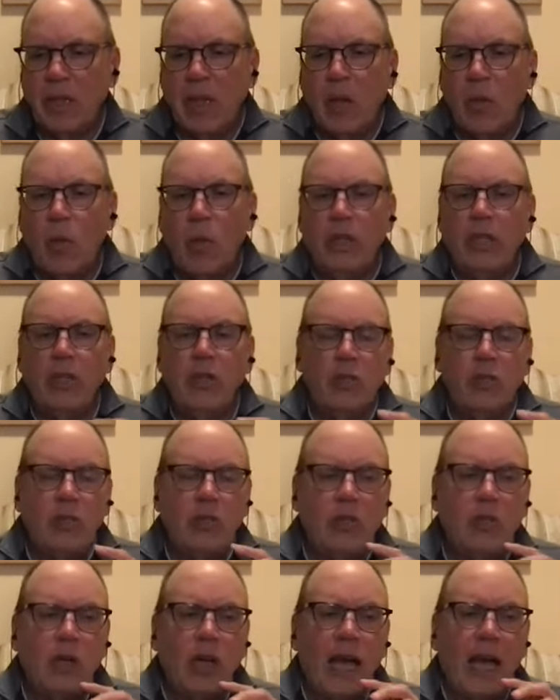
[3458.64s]
When you
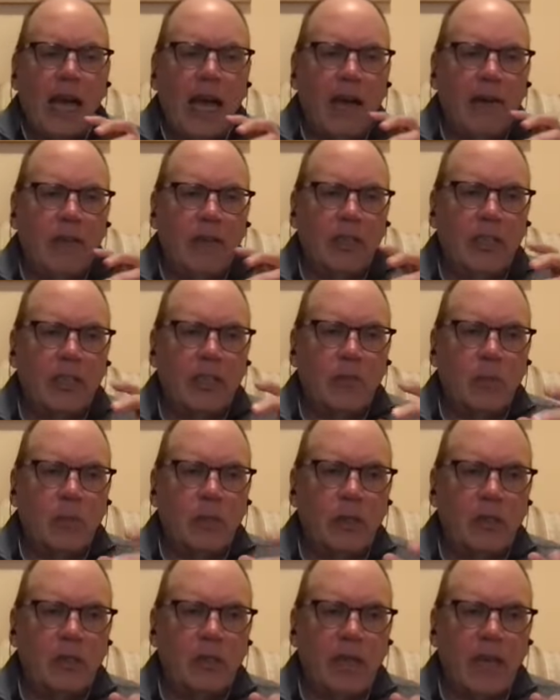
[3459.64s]
do have an
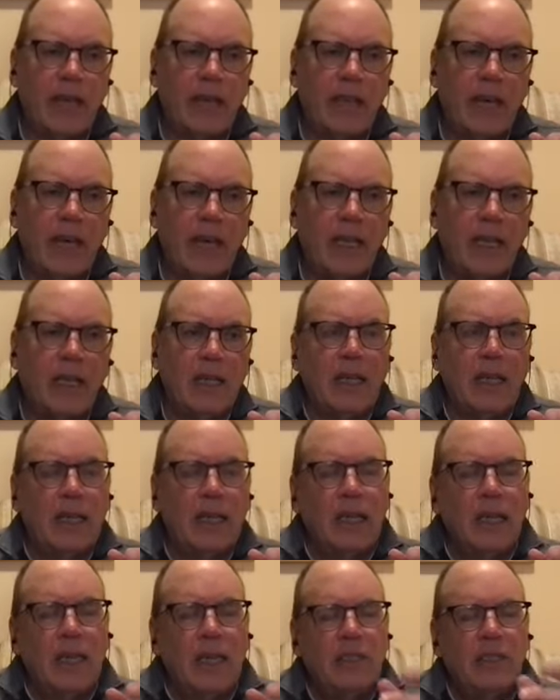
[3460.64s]
experience like that,
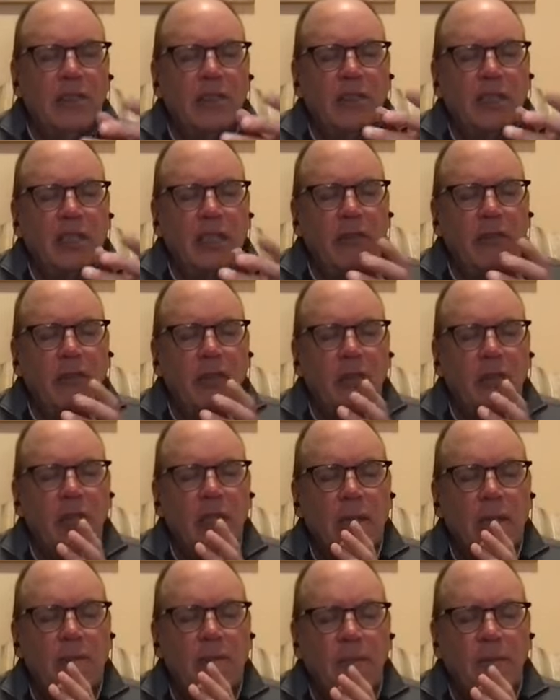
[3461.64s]
to see if you
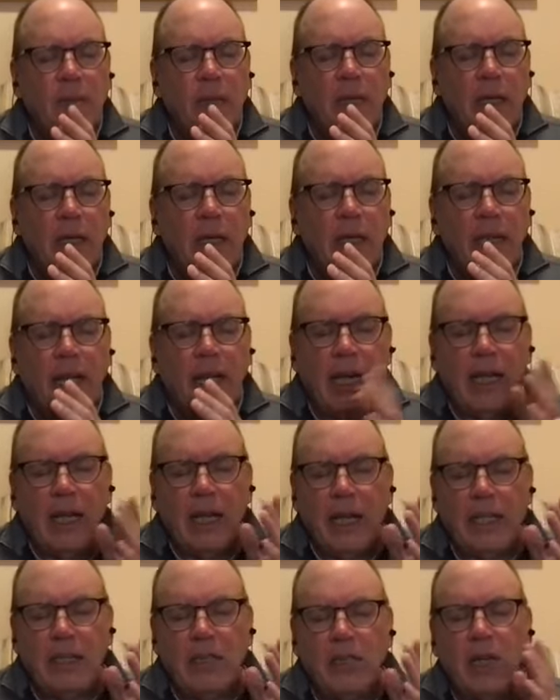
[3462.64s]
can not
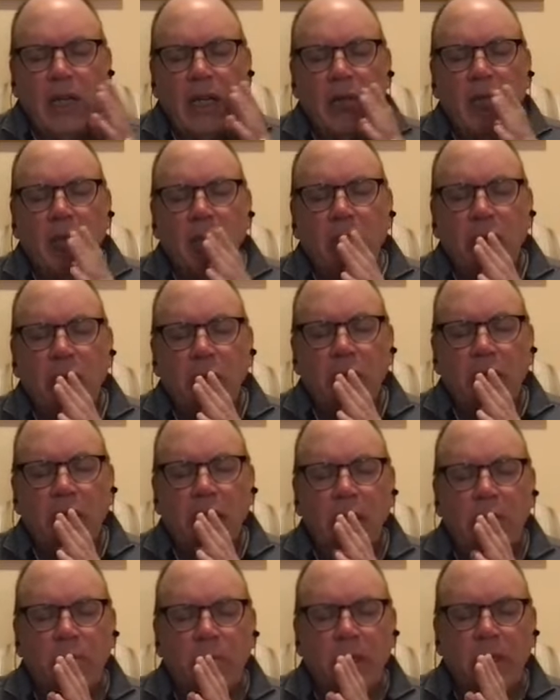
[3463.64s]
like try to recreate
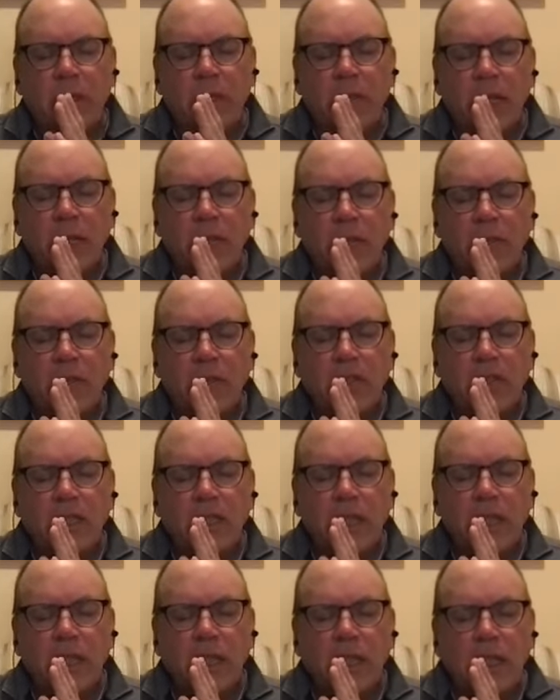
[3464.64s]
it, but kind of se-
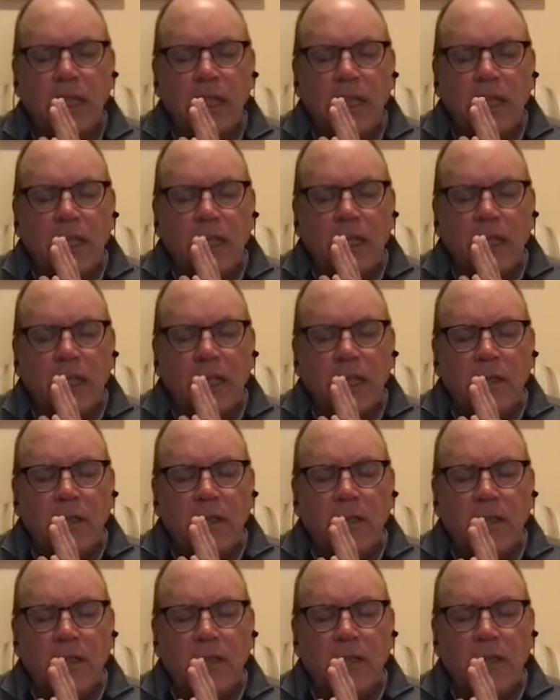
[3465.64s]

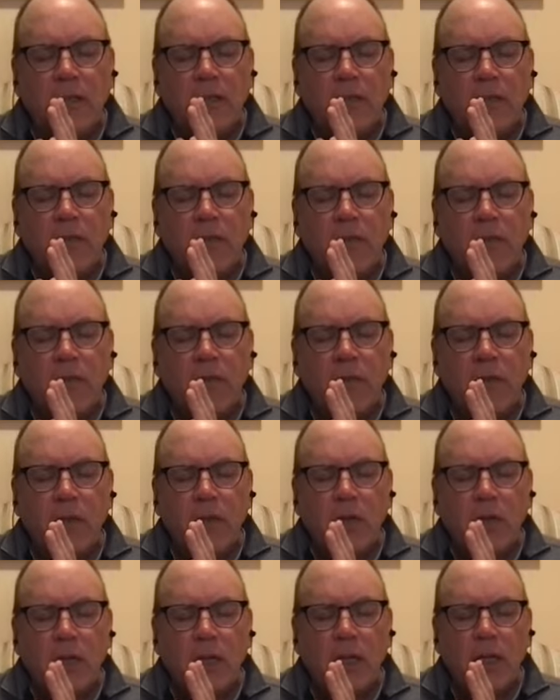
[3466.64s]
see if you can
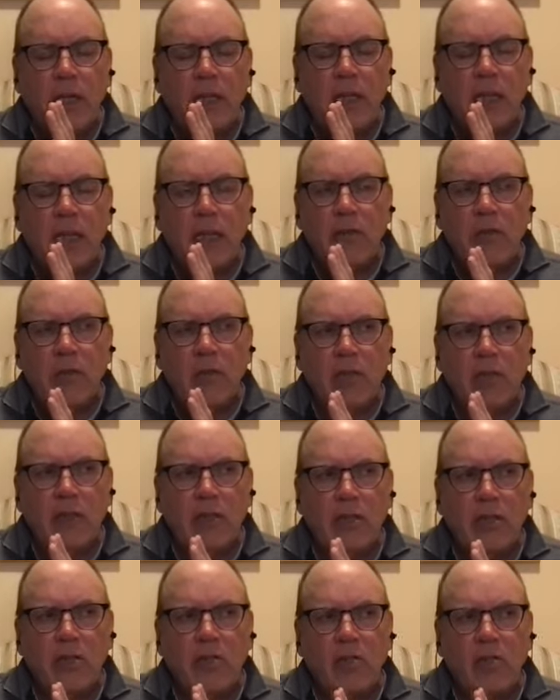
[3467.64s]
feel like kind of what the
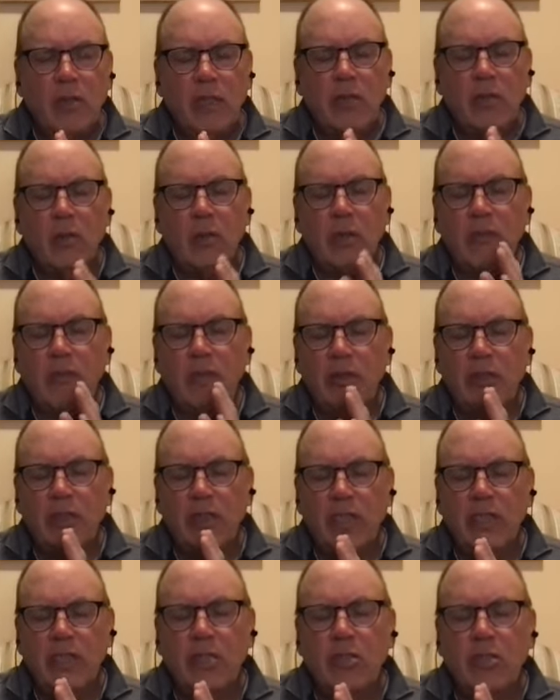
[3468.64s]
trigger, if there's
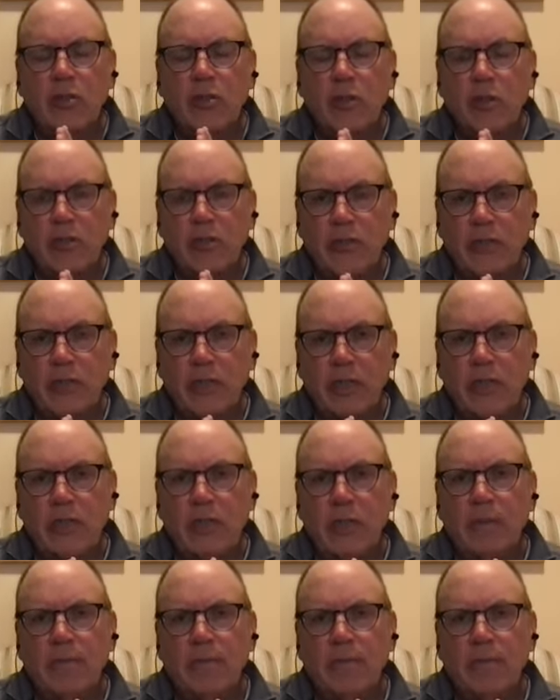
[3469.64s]
an internal trigger